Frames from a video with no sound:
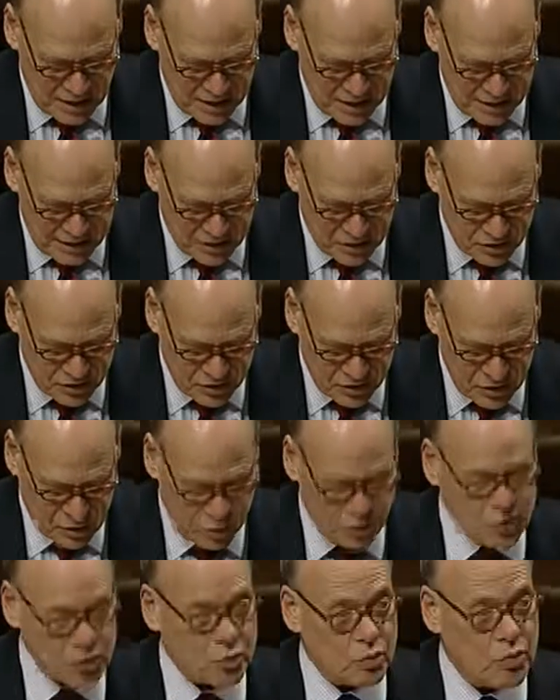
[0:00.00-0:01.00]
That
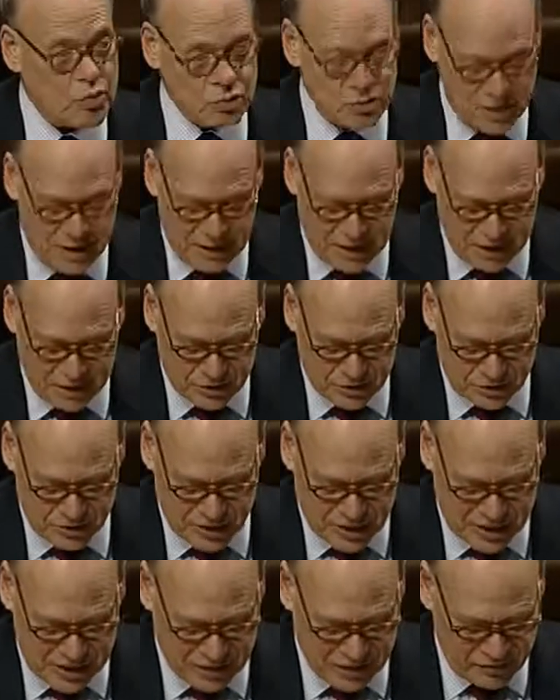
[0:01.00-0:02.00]
decision was a routine
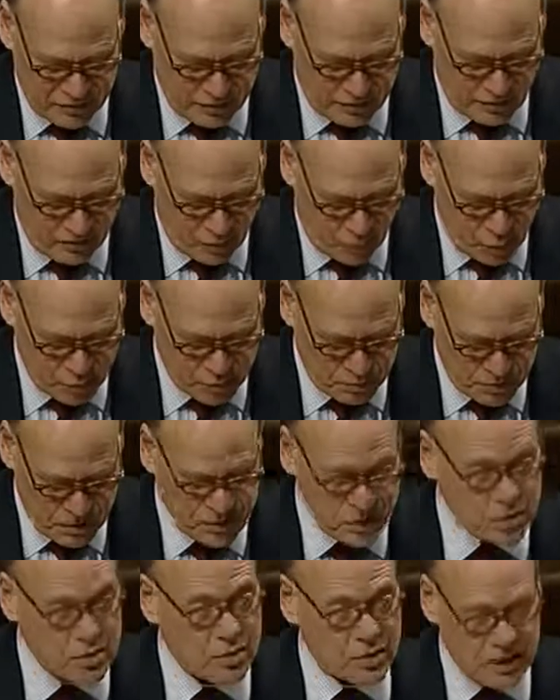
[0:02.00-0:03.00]
exercise of enforcement
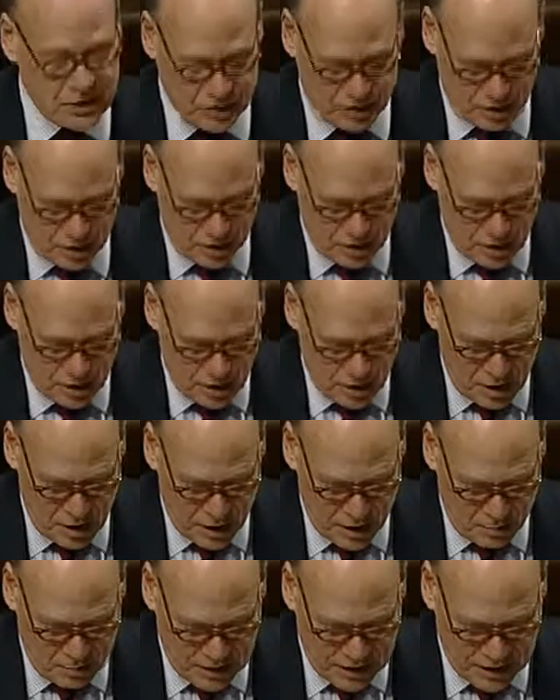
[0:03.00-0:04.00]
discretion,
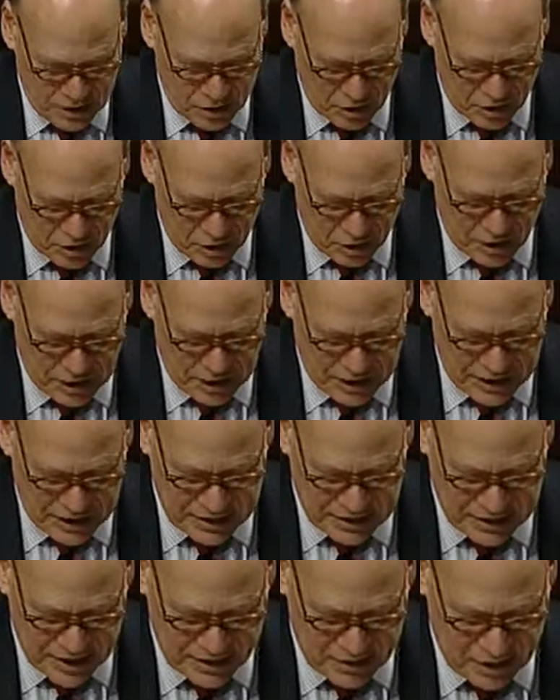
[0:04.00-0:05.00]
but H.R.
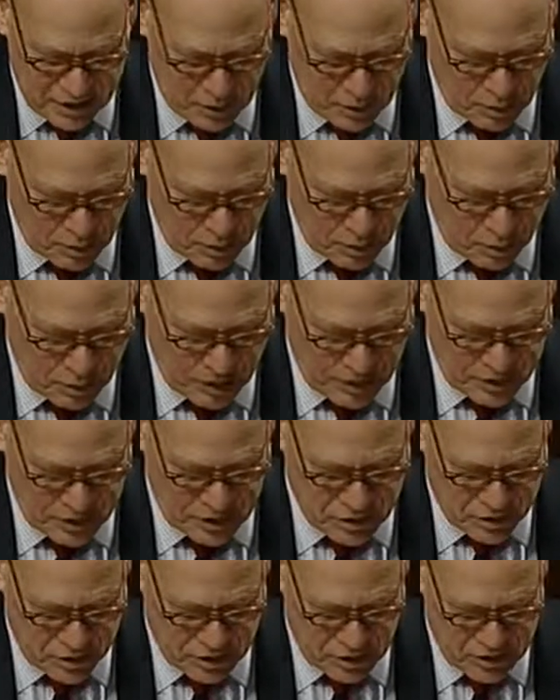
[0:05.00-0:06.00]
3973 would require the
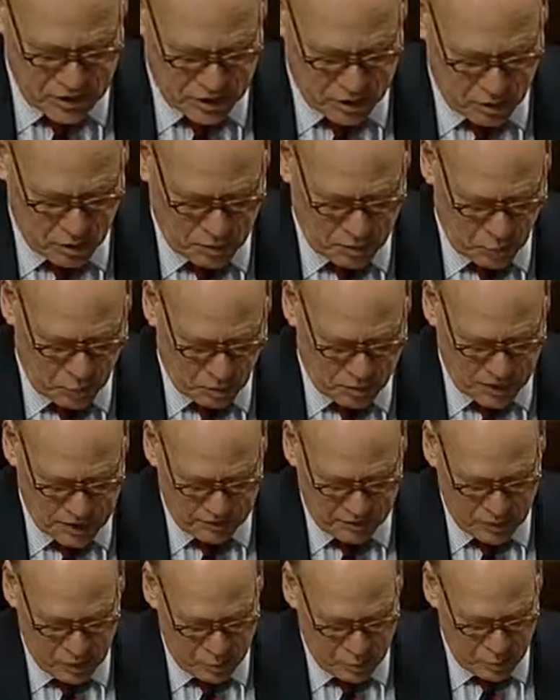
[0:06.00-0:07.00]
Attorney General report on
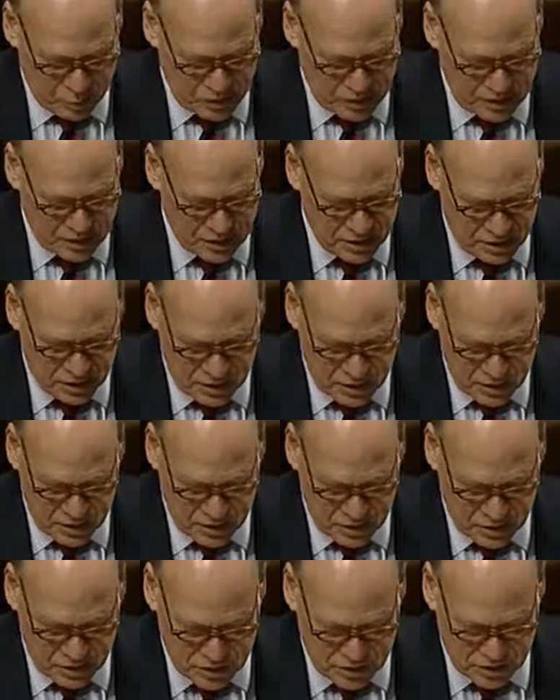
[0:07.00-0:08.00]
every routine
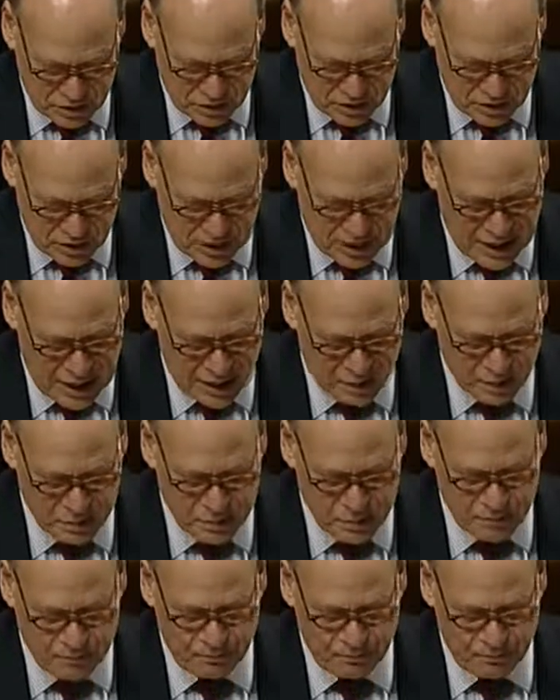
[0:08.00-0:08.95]
decision to Congress.